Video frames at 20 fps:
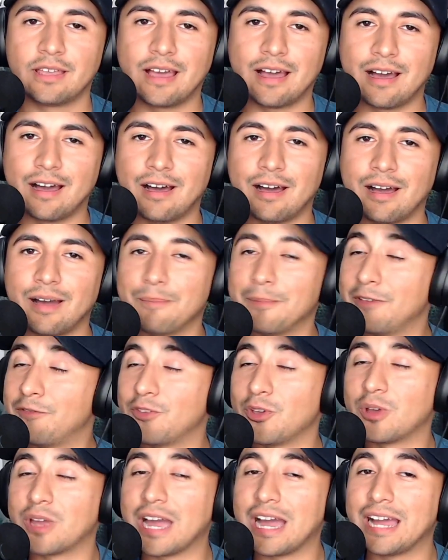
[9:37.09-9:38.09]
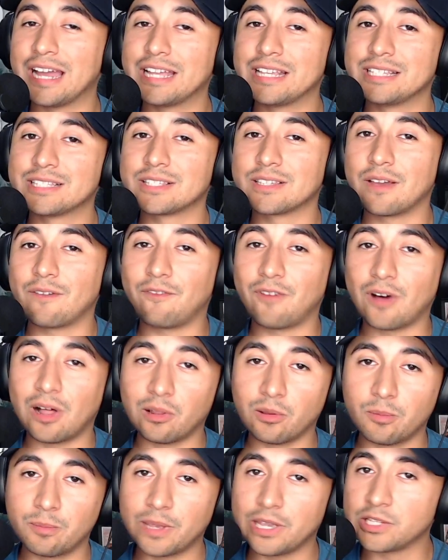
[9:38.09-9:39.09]
If you guys
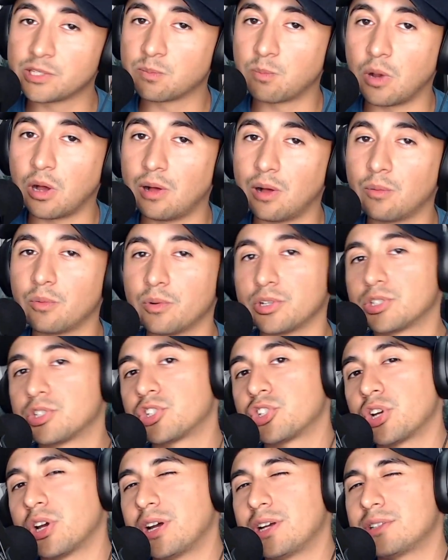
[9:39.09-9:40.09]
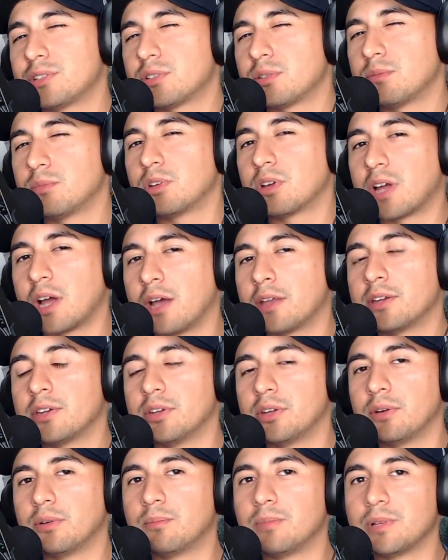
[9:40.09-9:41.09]
follow baseball, which I assume you kind of
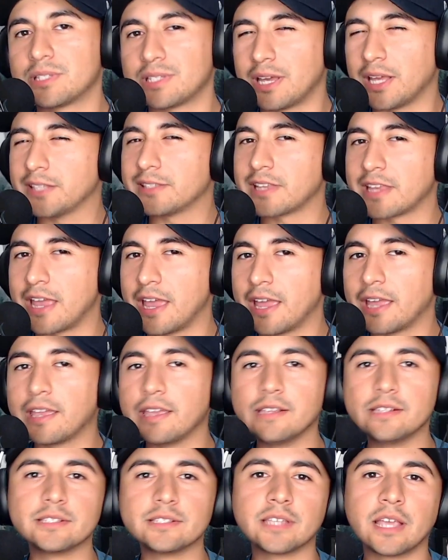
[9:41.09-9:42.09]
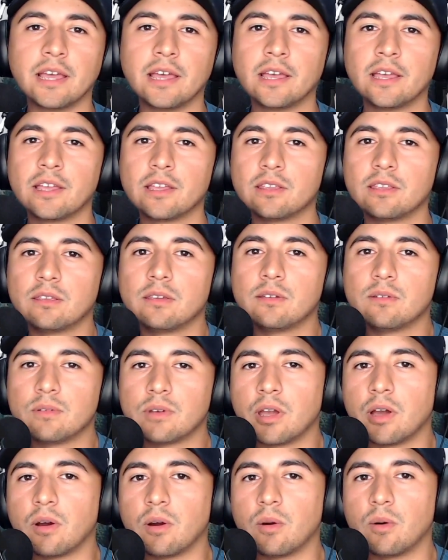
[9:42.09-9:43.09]
do, besides the Yankees, you
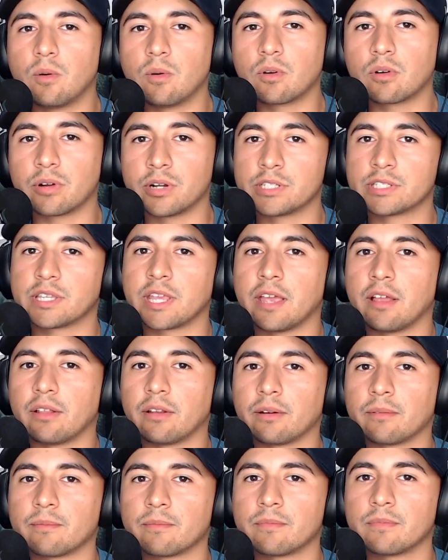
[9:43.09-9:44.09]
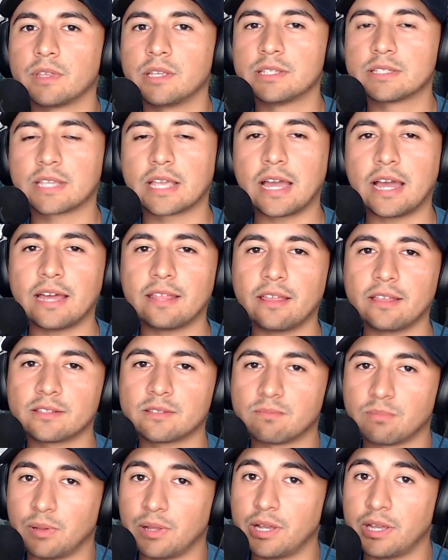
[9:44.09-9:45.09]
know Chris Taylor. He's a guy that's
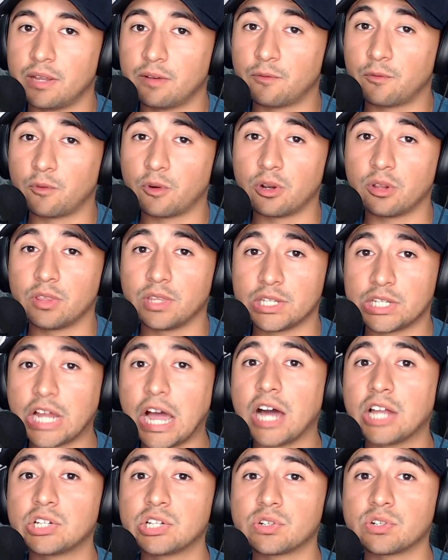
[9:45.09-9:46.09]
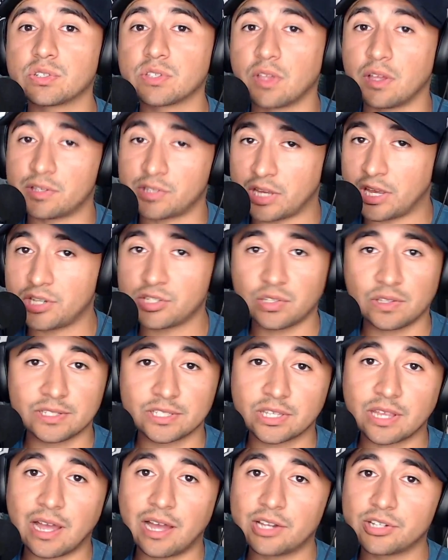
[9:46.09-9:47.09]
played for the Dodgers, Los Angeles
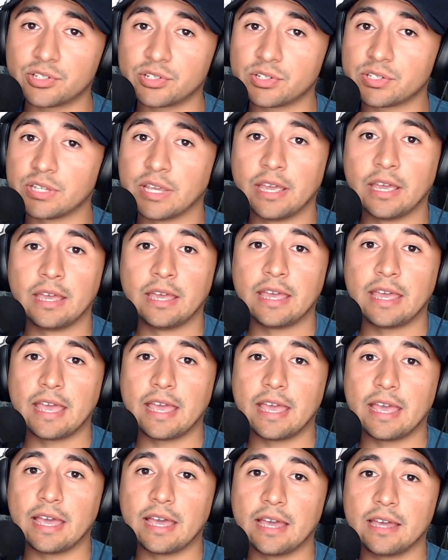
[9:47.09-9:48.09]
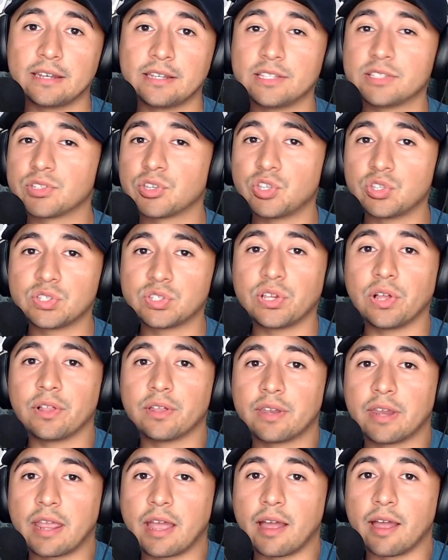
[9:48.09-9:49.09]
Dodgers, and he's a
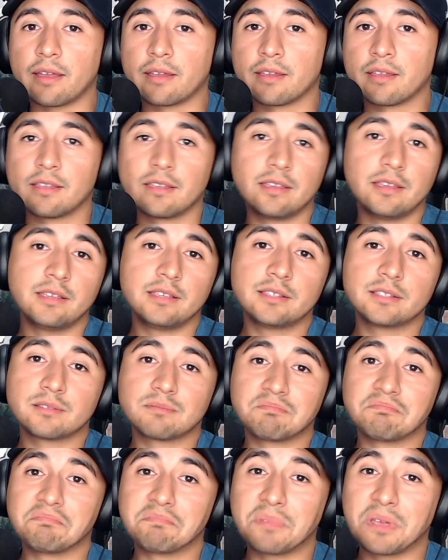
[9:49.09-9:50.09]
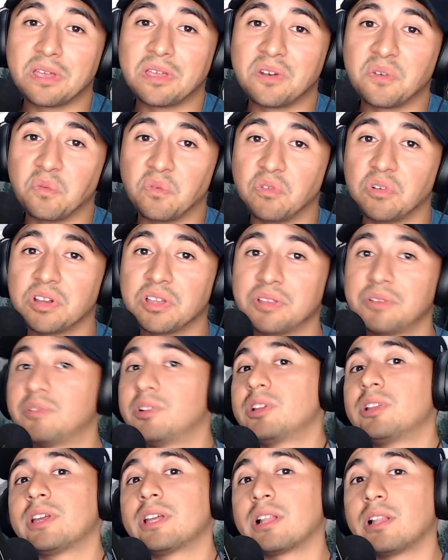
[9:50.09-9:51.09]
utility guy. He's been really,
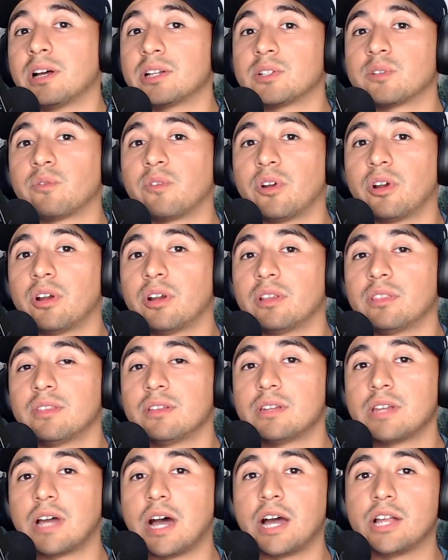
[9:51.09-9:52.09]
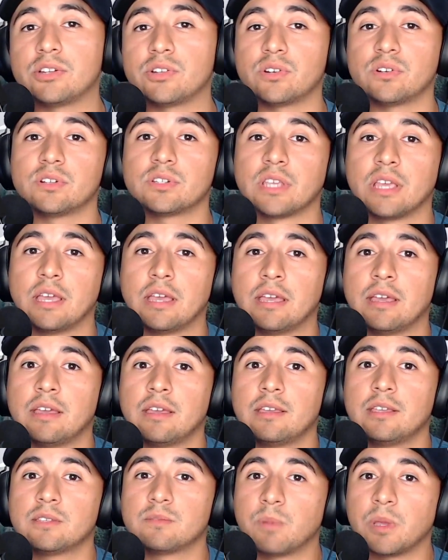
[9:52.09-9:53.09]
really clutch for the Dodgers.
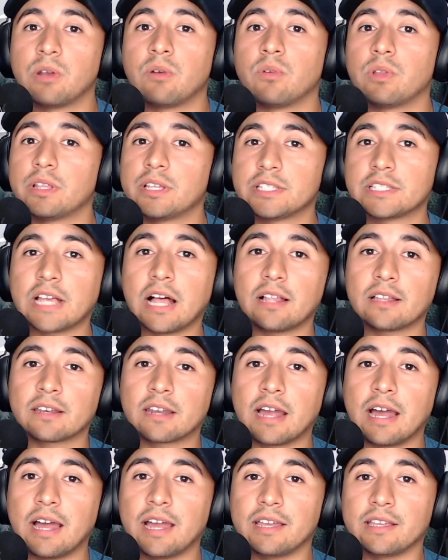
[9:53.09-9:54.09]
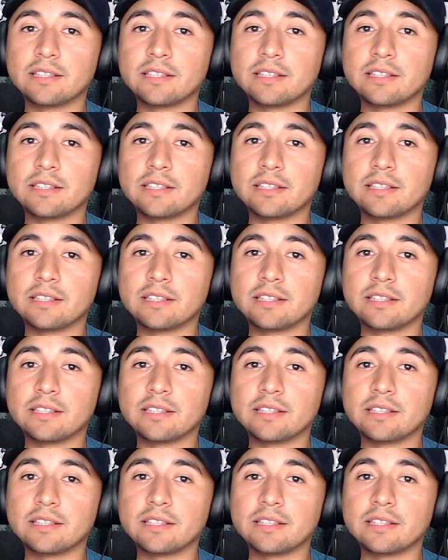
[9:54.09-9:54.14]
He's been a really solid guy.